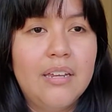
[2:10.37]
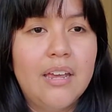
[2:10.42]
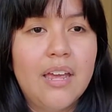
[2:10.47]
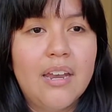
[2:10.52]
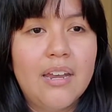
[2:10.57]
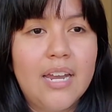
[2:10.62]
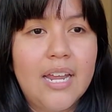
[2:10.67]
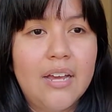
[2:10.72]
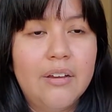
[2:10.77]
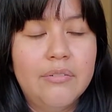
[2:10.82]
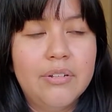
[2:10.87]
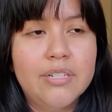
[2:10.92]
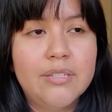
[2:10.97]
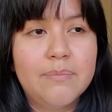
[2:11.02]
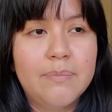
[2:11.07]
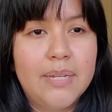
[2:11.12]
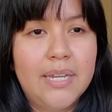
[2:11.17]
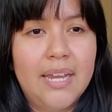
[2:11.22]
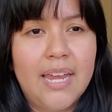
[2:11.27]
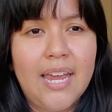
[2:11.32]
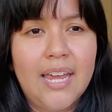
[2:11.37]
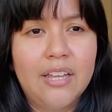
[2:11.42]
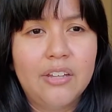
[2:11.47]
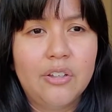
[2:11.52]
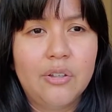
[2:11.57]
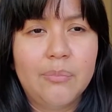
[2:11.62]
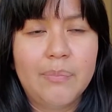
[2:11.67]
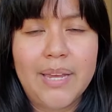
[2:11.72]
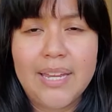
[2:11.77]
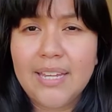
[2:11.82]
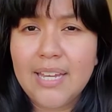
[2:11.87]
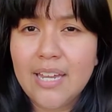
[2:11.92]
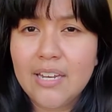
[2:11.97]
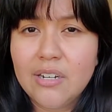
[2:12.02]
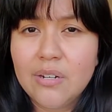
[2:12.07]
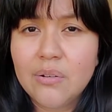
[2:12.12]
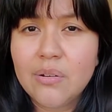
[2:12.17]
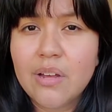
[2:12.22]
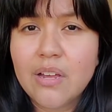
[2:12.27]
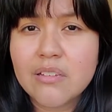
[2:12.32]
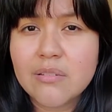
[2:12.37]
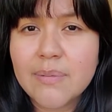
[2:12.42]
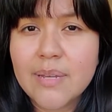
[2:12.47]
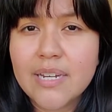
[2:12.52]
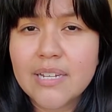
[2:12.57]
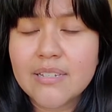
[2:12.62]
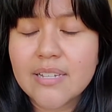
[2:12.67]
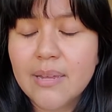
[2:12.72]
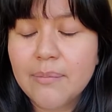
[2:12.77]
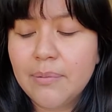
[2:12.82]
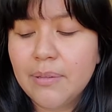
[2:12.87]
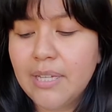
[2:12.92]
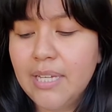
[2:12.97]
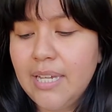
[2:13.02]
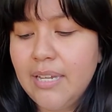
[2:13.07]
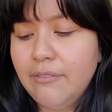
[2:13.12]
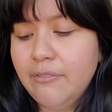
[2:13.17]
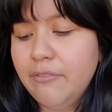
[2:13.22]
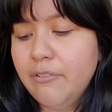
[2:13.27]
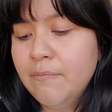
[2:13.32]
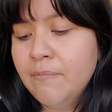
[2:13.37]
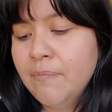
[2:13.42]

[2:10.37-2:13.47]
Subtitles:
and now it's being handled by Kendo Cosmetics, I believe.